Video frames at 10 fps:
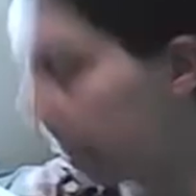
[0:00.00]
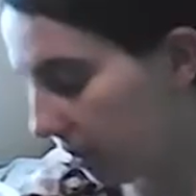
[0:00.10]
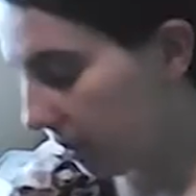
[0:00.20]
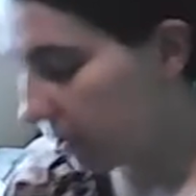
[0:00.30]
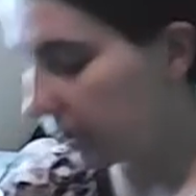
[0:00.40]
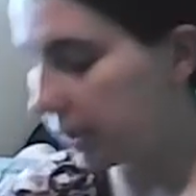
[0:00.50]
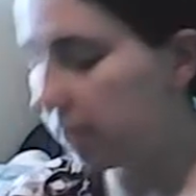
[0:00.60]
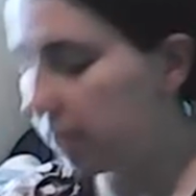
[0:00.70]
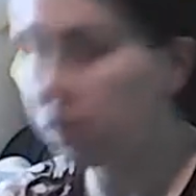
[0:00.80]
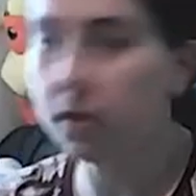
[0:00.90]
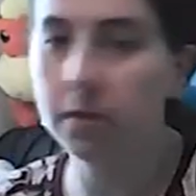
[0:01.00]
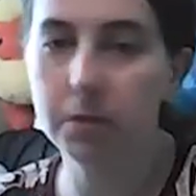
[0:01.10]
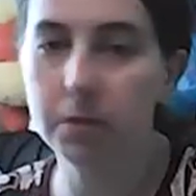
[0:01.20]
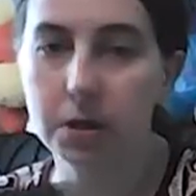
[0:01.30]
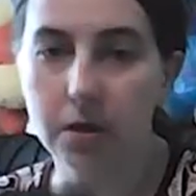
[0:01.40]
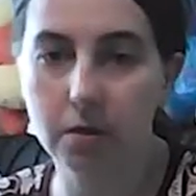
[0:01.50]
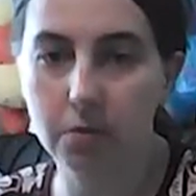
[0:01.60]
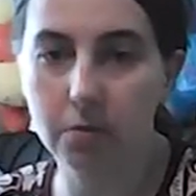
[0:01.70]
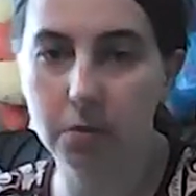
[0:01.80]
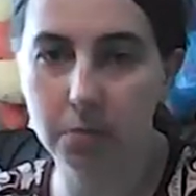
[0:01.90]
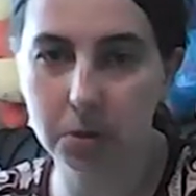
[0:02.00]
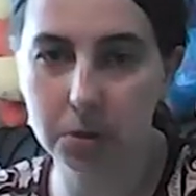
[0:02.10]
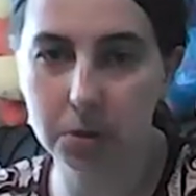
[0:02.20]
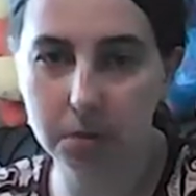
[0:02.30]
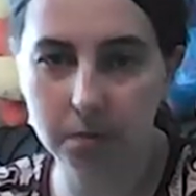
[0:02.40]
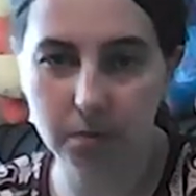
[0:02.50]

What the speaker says: You can see why I thought it was